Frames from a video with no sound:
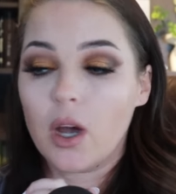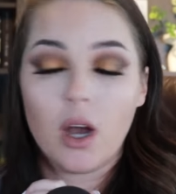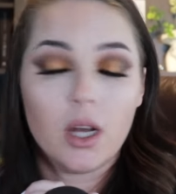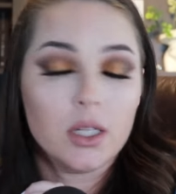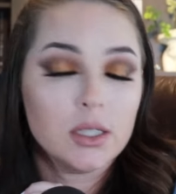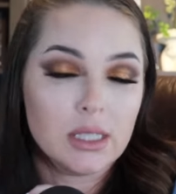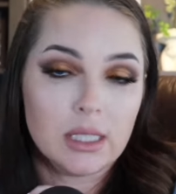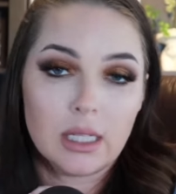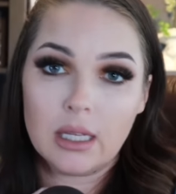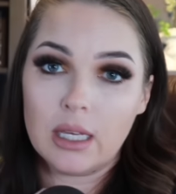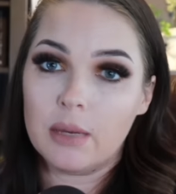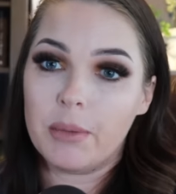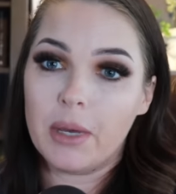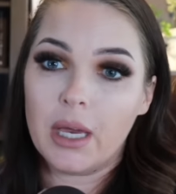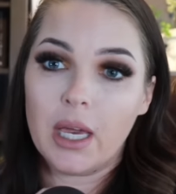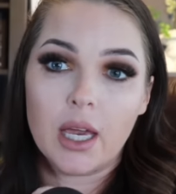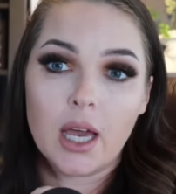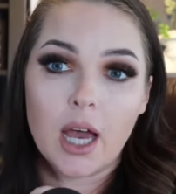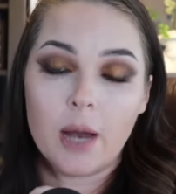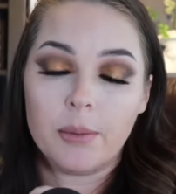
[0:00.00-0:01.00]
constantly
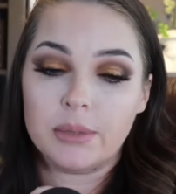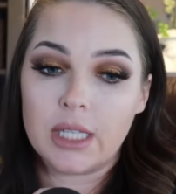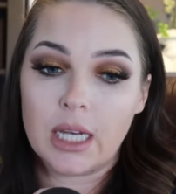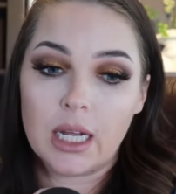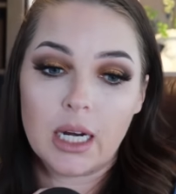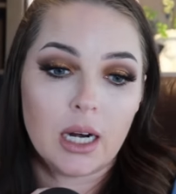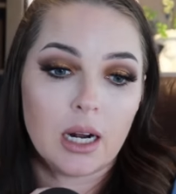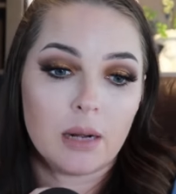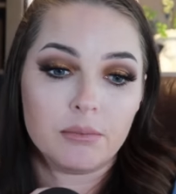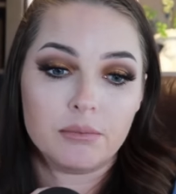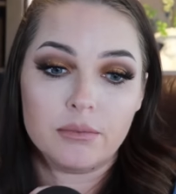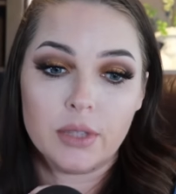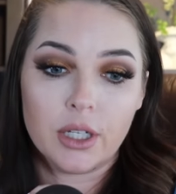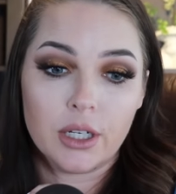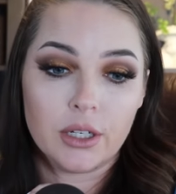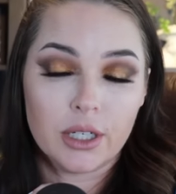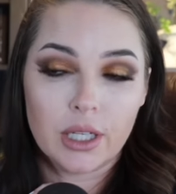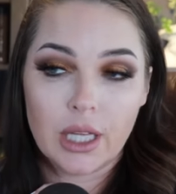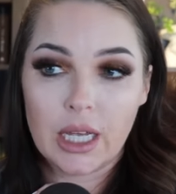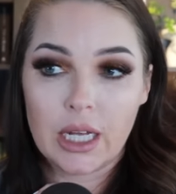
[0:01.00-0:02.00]
being updated. I'm
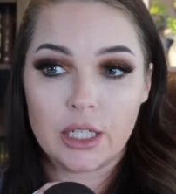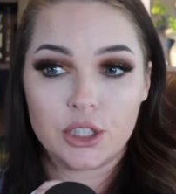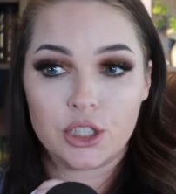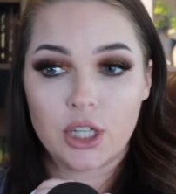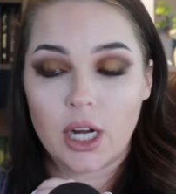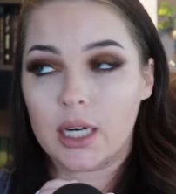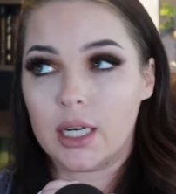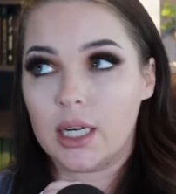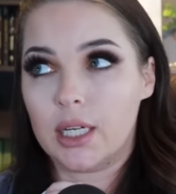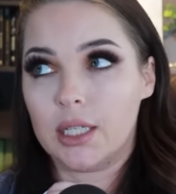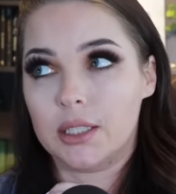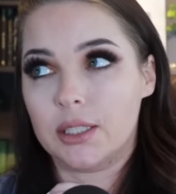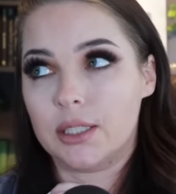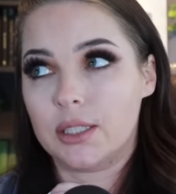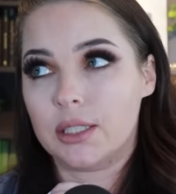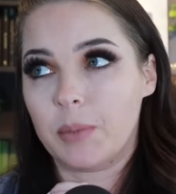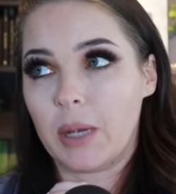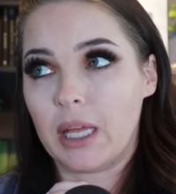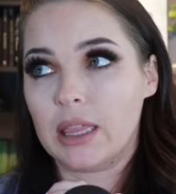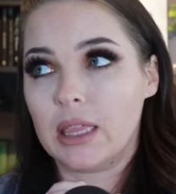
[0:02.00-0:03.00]
literally going to try to
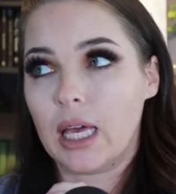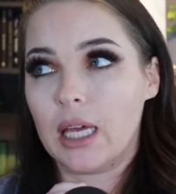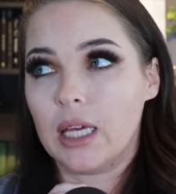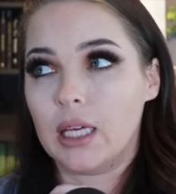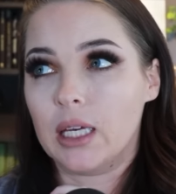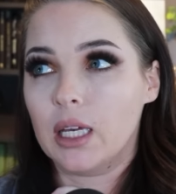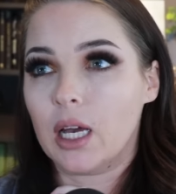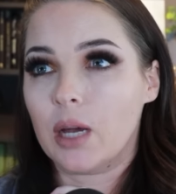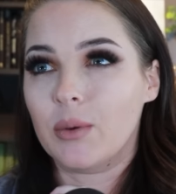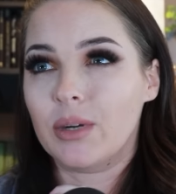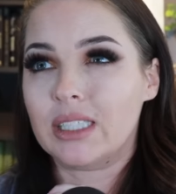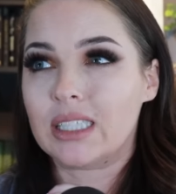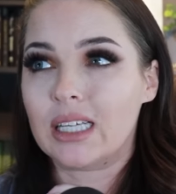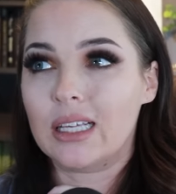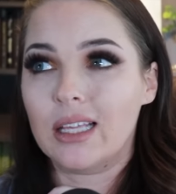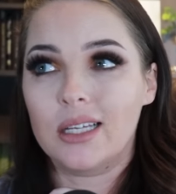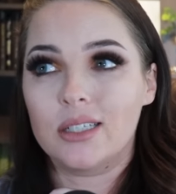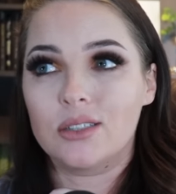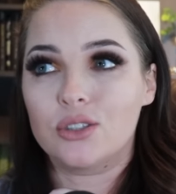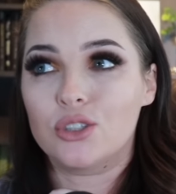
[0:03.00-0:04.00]
spend like, I want to
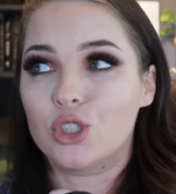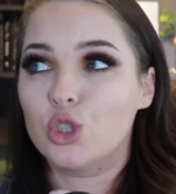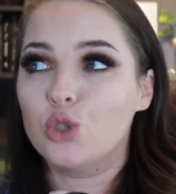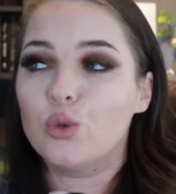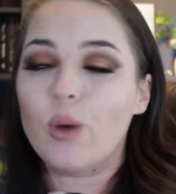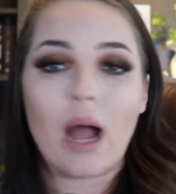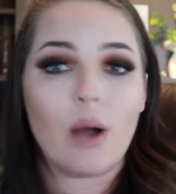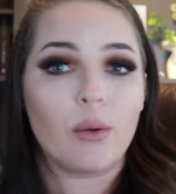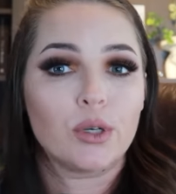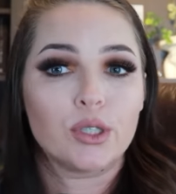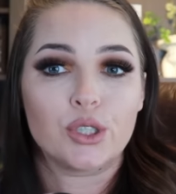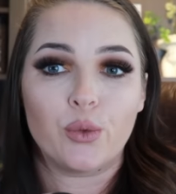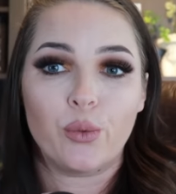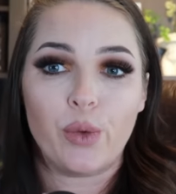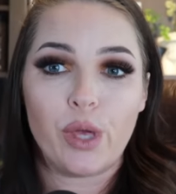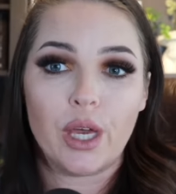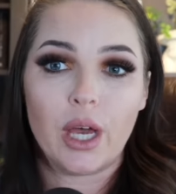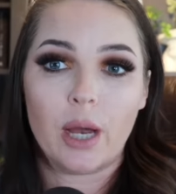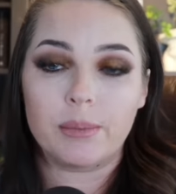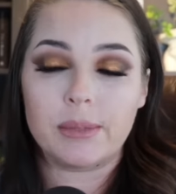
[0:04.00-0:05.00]
say like 2 hours a
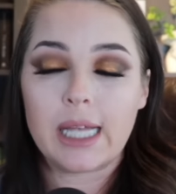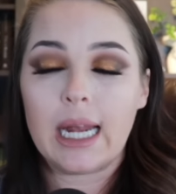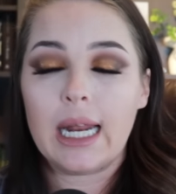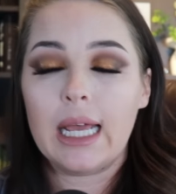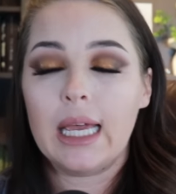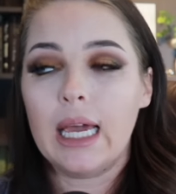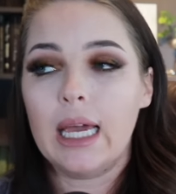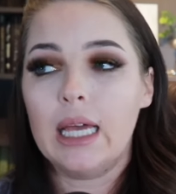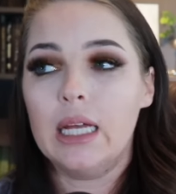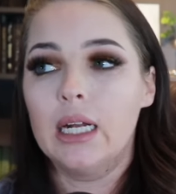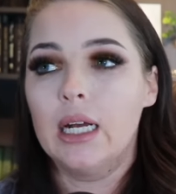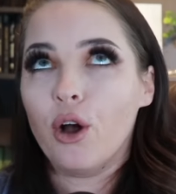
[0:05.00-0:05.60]
week updating it.